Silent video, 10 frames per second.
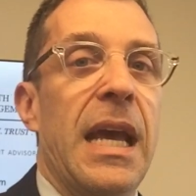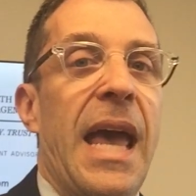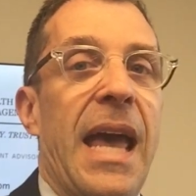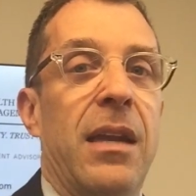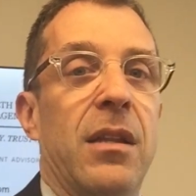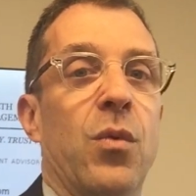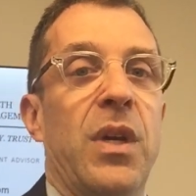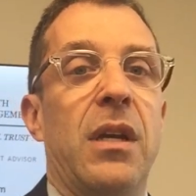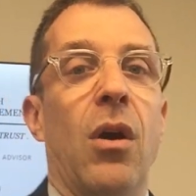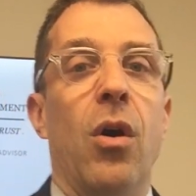Ending the
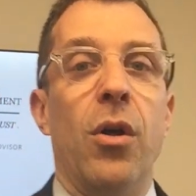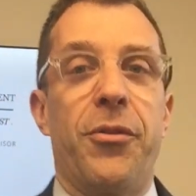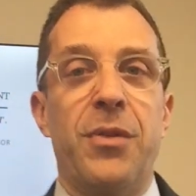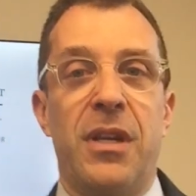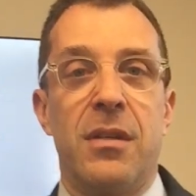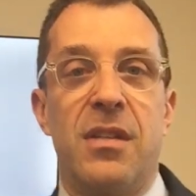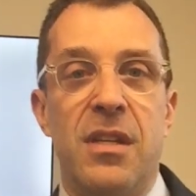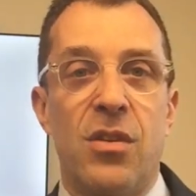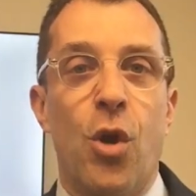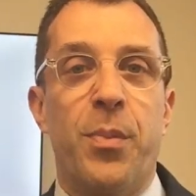week, all three
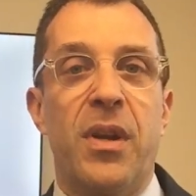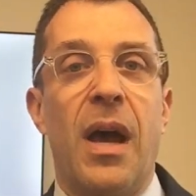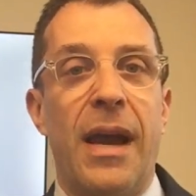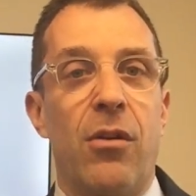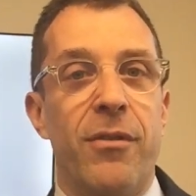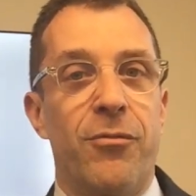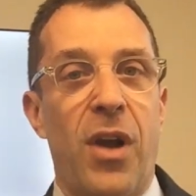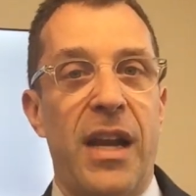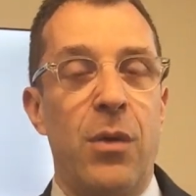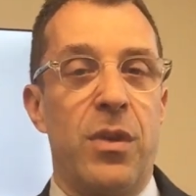indices opened higher on
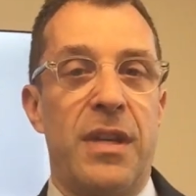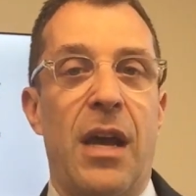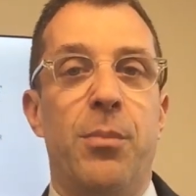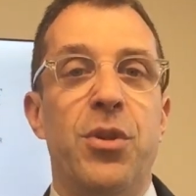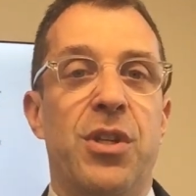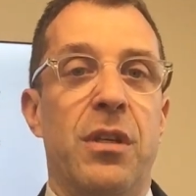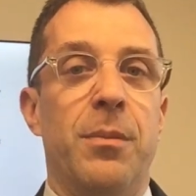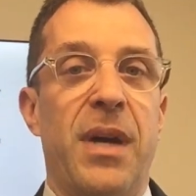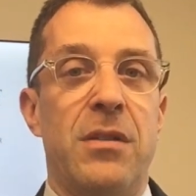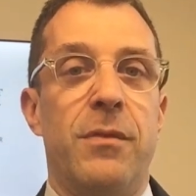Friday, with the Dow pushing into
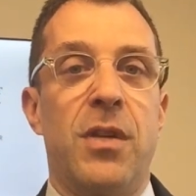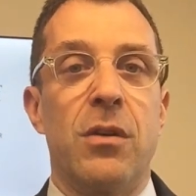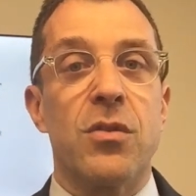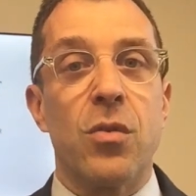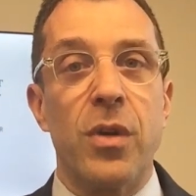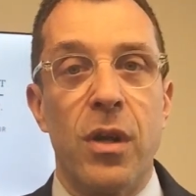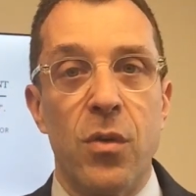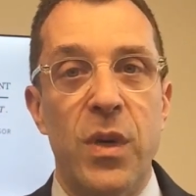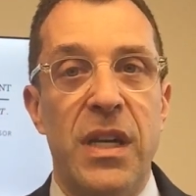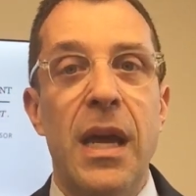positive territory on the
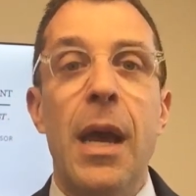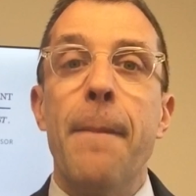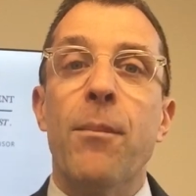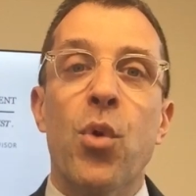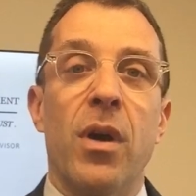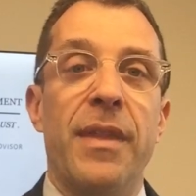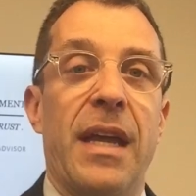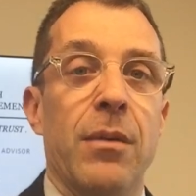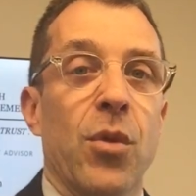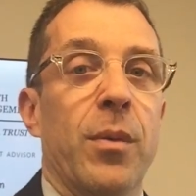week. More on that
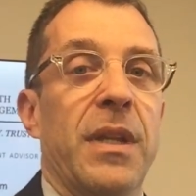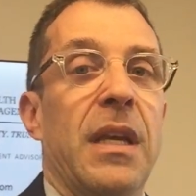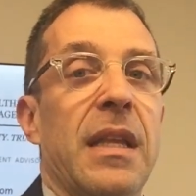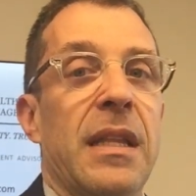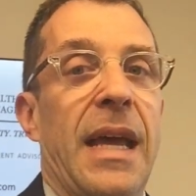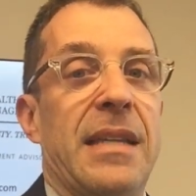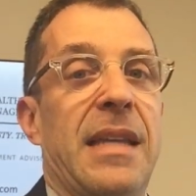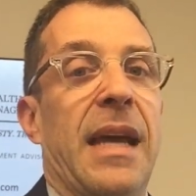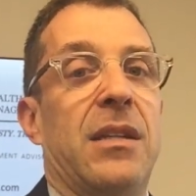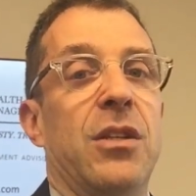in a moment. The
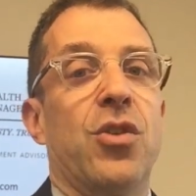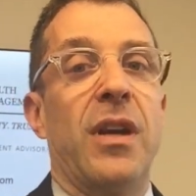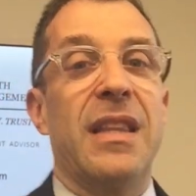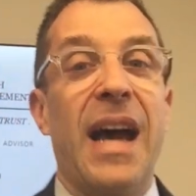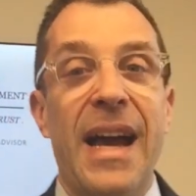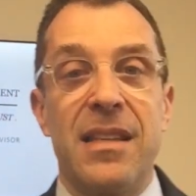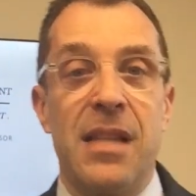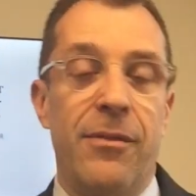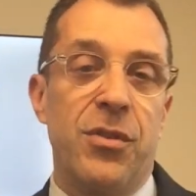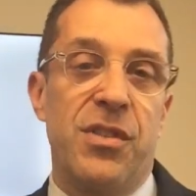Nasdaq did trade at the highest
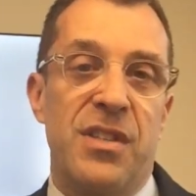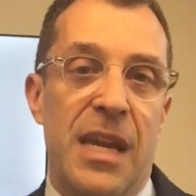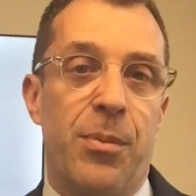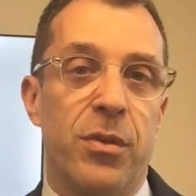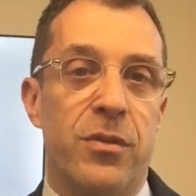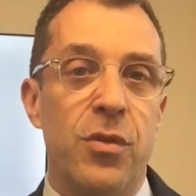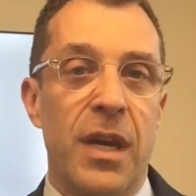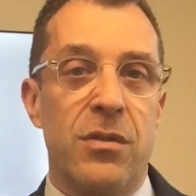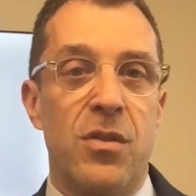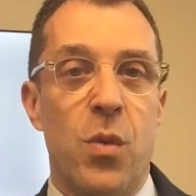level since April
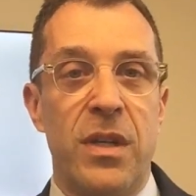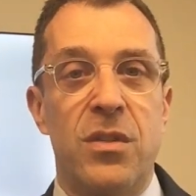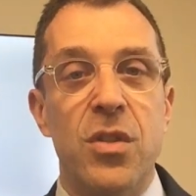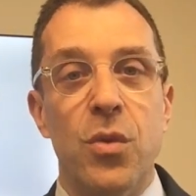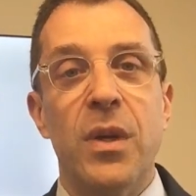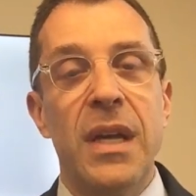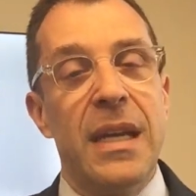2022.